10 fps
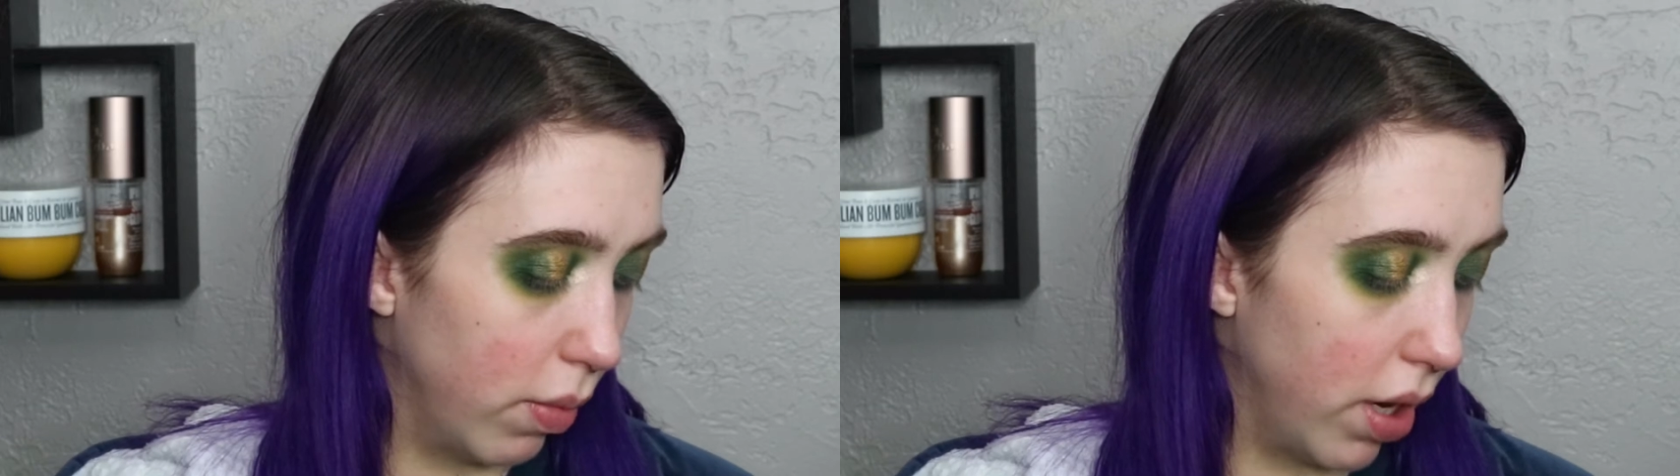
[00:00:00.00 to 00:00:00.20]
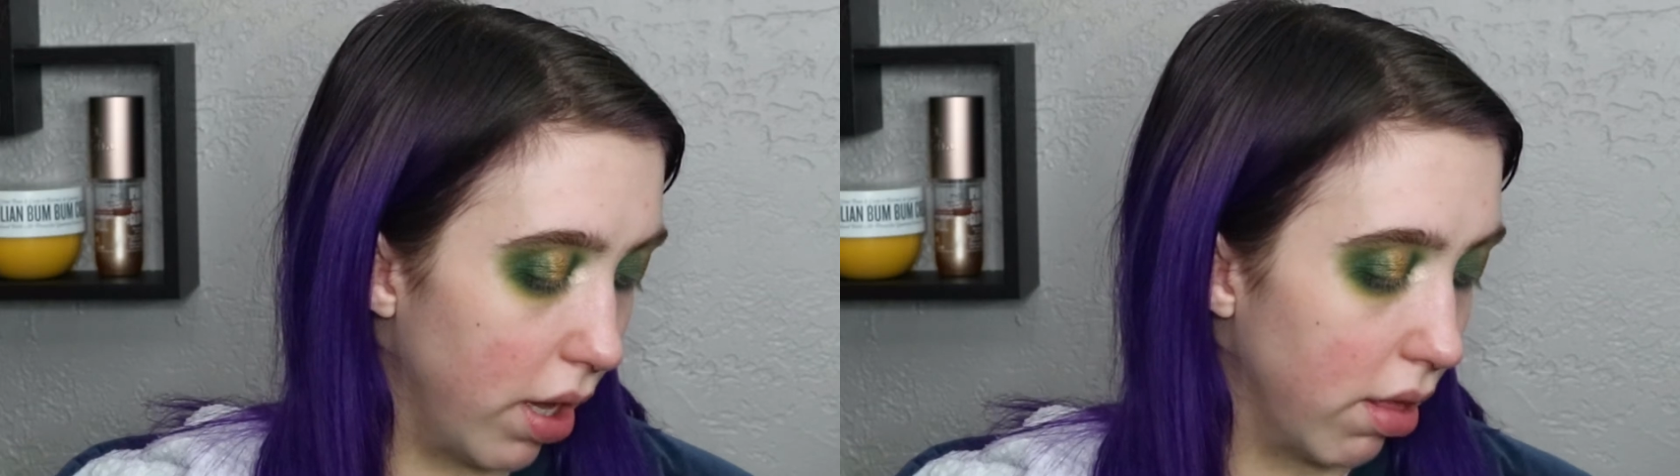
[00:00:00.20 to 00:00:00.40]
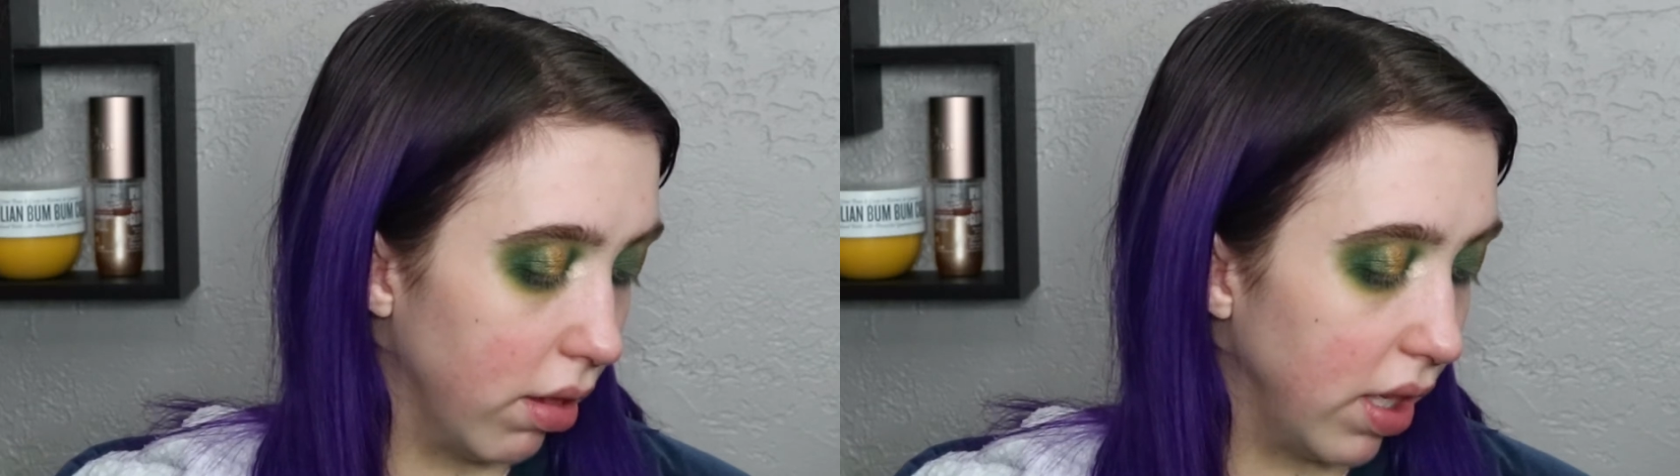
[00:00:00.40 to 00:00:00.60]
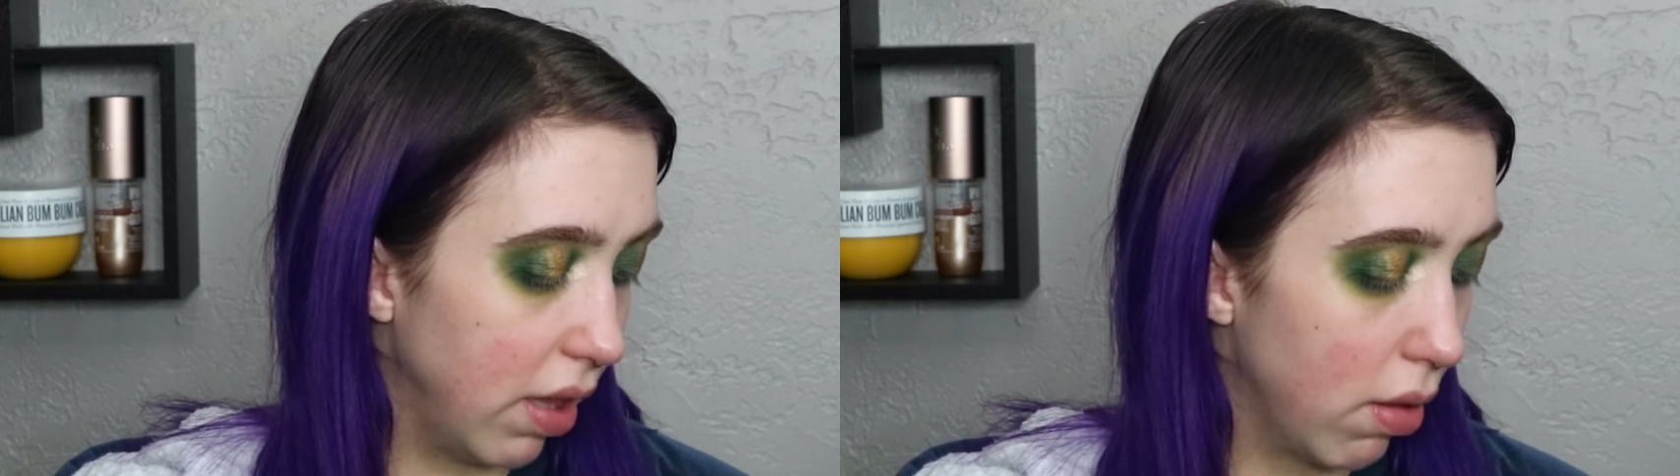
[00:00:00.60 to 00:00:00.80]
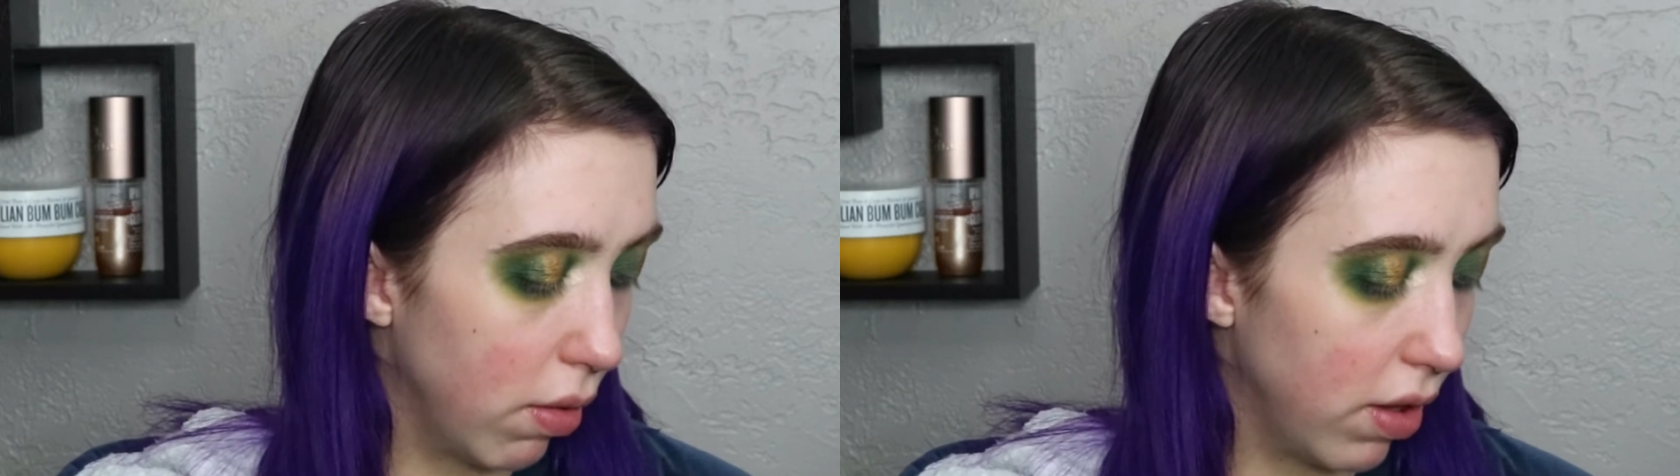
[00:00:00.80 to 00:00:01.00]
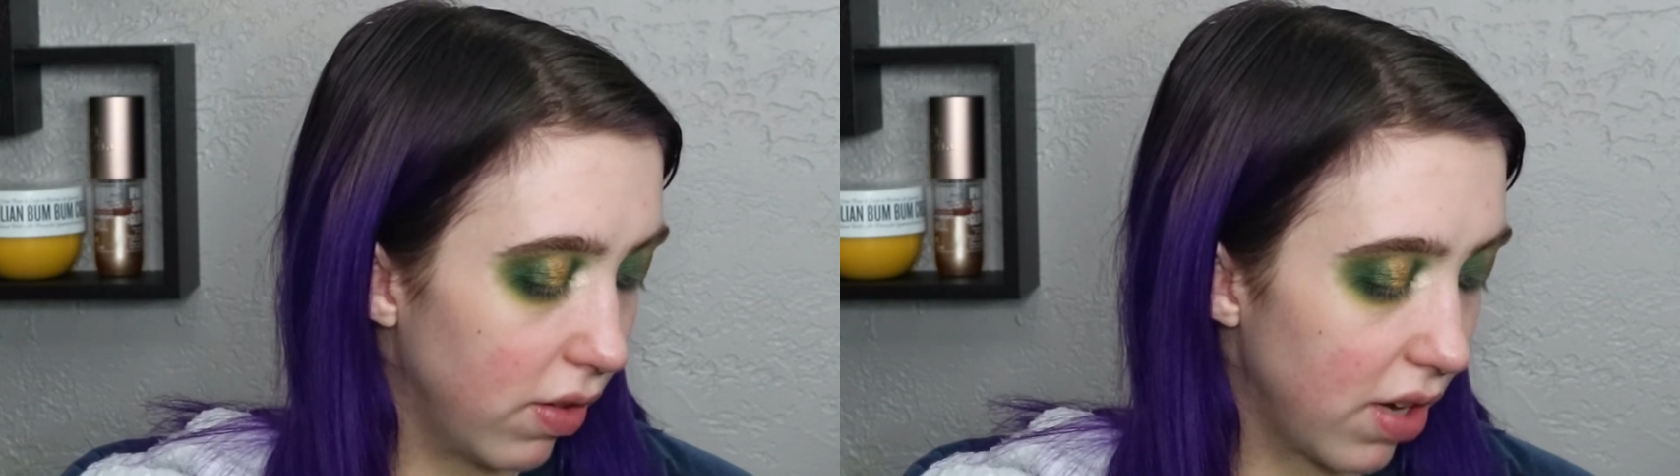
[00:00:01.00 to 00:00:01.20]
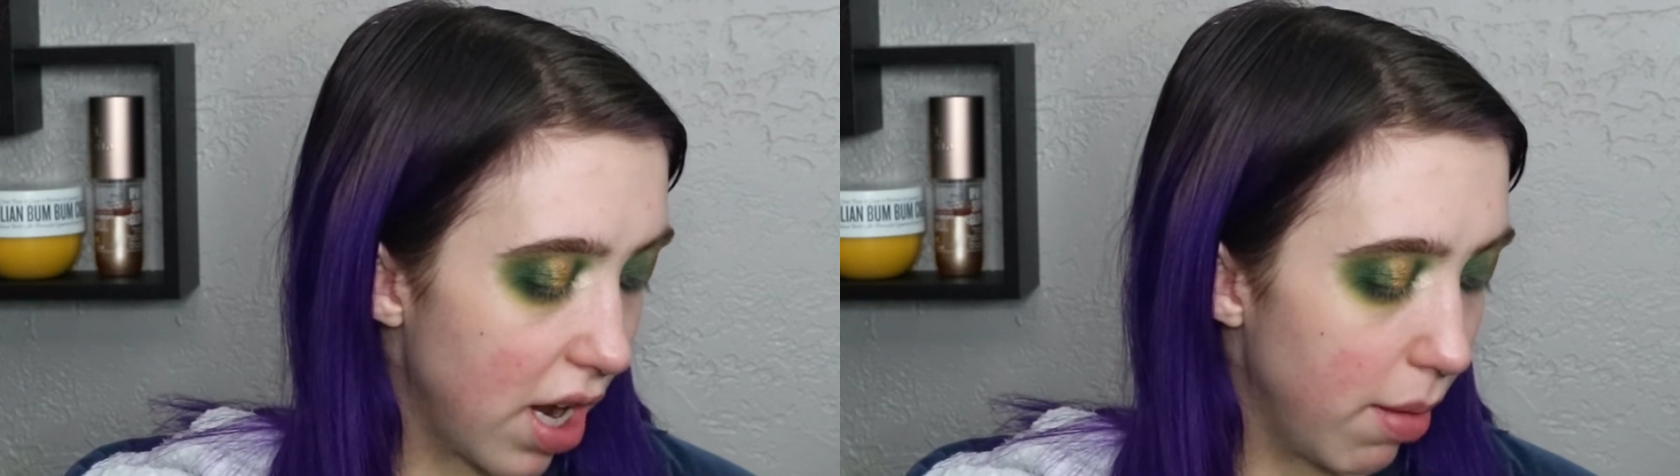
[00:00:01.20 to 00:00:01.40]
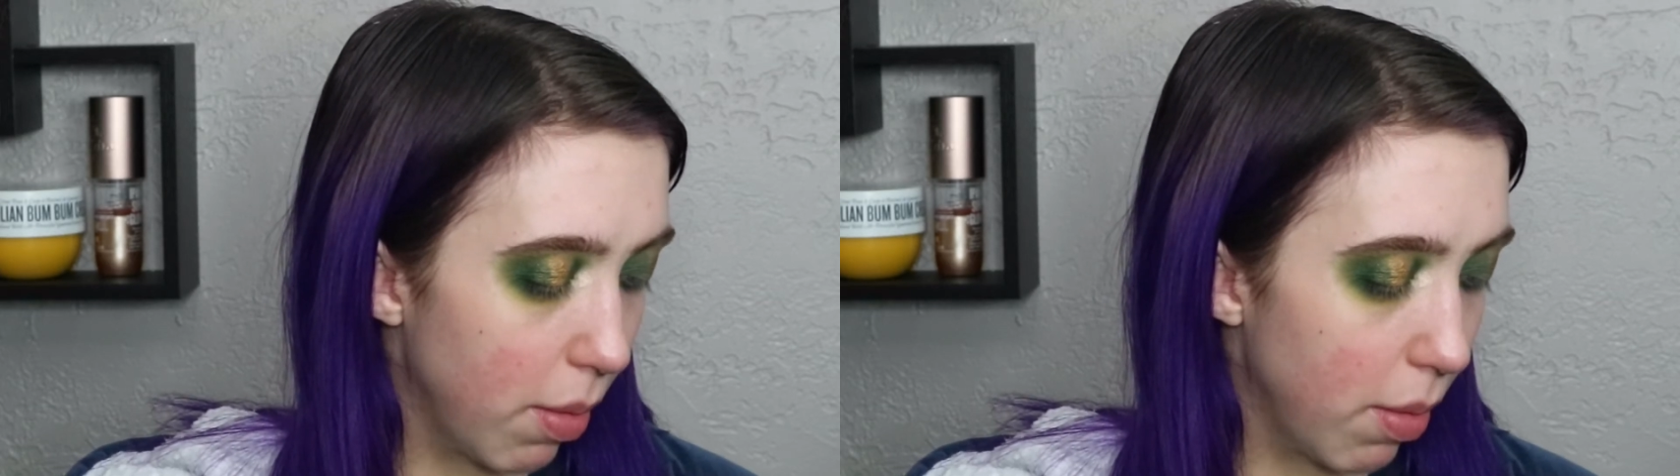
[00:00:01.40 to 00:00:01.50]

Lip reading: with Lethal this time.